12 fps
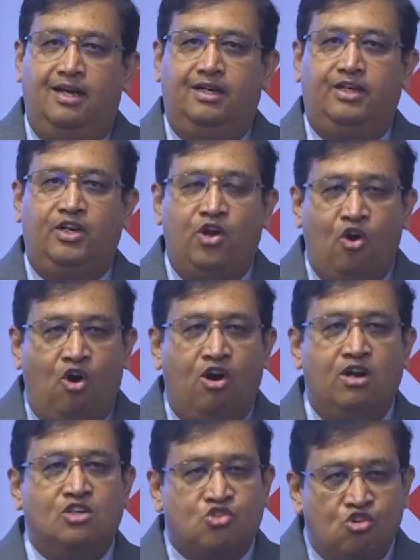
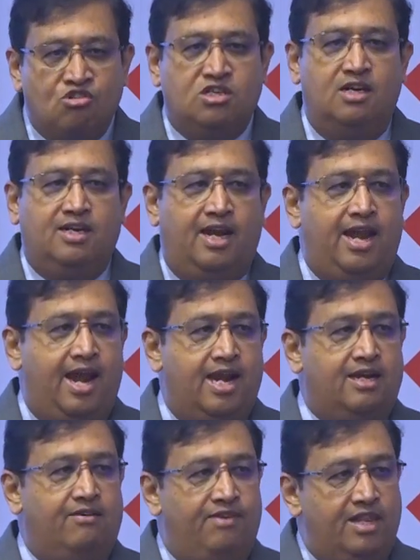your social
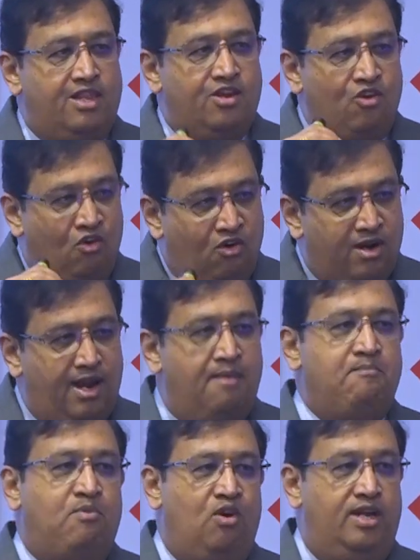connect with your
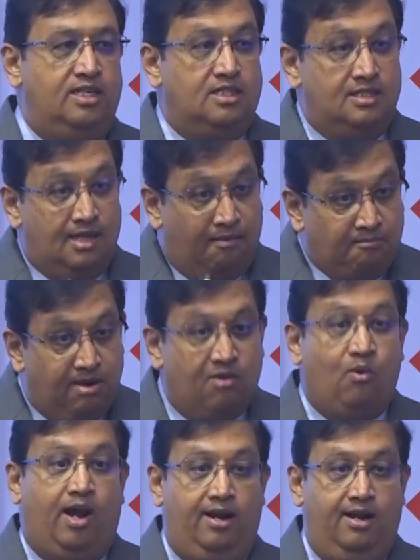employees, number
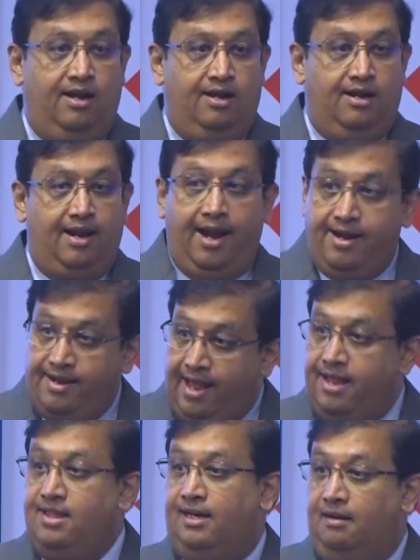one, and
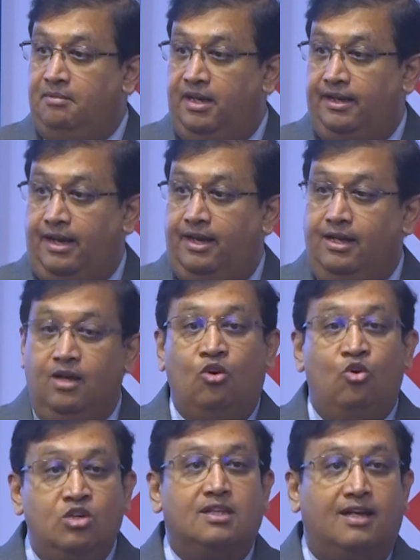then the community.
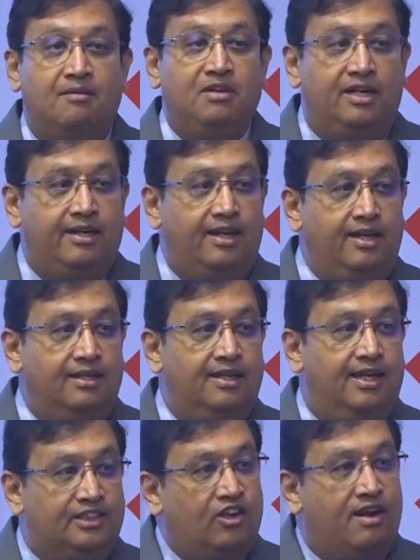Who's the community?
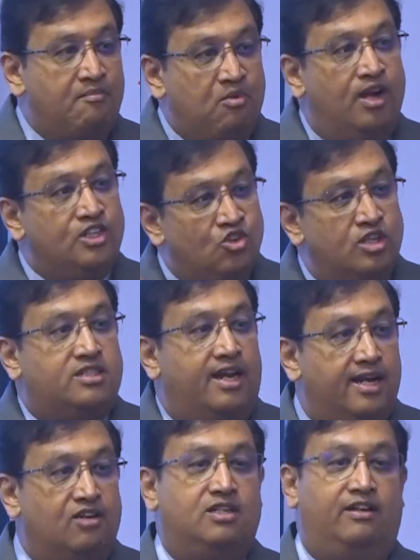It's your employees who are
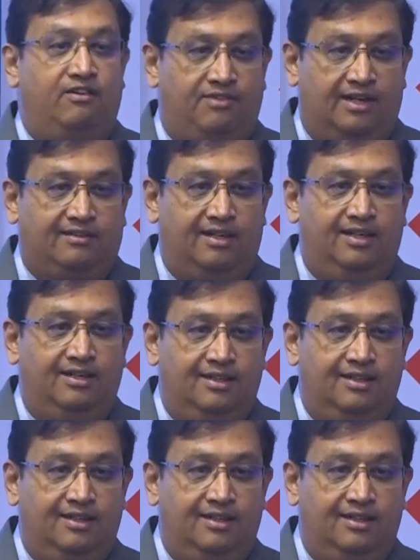staying outside the factory.